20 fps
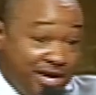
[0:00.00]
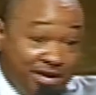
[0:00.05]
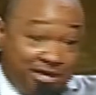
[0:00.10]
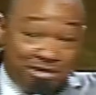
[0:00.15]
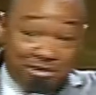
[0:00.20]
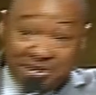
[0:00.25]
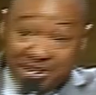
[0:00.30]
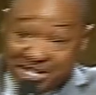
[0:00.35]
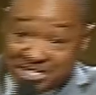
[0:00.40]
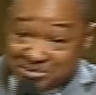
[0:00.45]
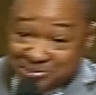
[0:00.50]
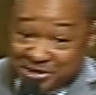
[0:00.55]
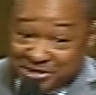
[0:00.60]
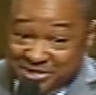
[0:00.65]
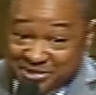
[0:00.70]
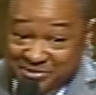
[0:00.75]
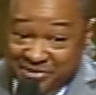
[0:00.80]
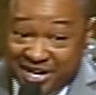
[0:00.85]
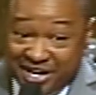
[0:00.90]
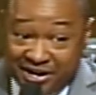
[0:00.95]
You're not supposed
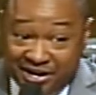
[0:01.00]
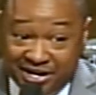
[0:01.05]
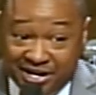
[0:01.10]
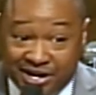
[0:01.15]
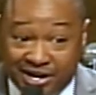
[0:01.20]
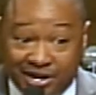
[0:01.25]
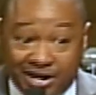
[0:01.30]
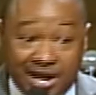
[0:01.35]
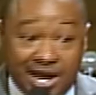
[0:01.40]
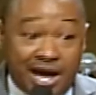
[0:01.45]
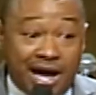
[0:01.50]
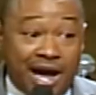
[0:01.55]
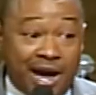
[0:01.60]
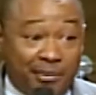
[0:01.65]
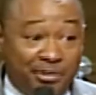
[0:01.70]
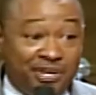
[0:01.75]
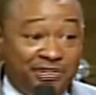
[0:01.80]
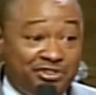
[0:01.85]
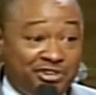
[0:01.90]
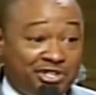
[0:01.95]
to marry her. How
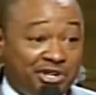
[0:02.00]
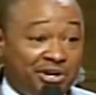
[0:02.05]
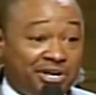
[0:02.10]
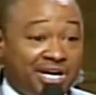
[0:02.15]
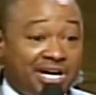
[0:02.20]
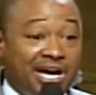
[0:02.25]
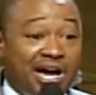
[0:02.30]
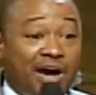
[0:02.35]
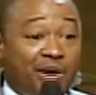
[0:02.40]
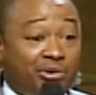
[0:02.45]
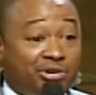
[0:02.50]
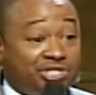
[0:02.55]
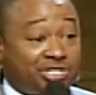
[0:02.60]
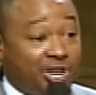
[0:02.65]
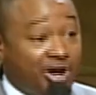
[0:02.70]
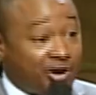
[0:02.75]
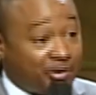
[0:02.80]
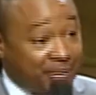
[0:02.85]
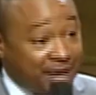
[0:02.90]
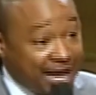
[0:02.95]
many of you know that God will
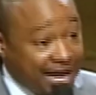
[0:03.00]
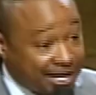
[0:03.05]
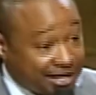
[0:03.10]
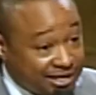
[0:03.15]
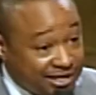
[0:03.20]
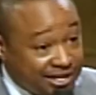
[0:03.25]
talk back?